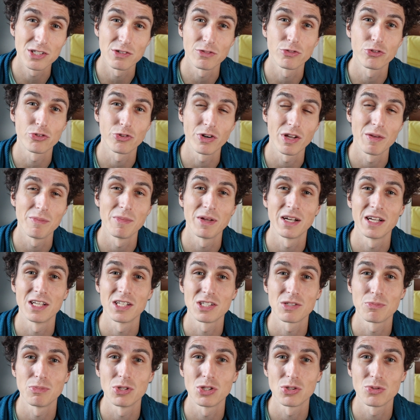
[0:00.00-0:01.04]
of 3
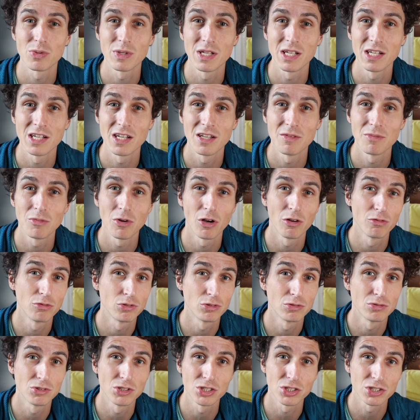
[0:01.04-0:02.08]
minutes between them
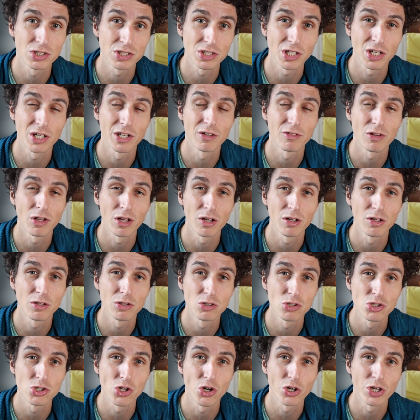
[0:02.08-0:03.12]
of just kind of
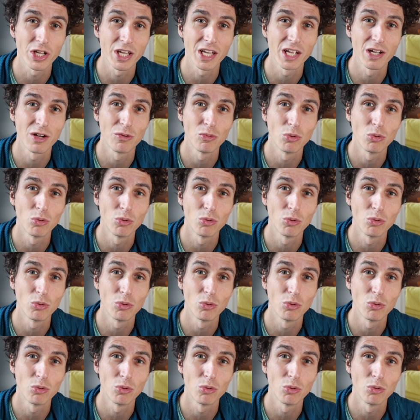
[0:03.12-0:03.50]
like jogging,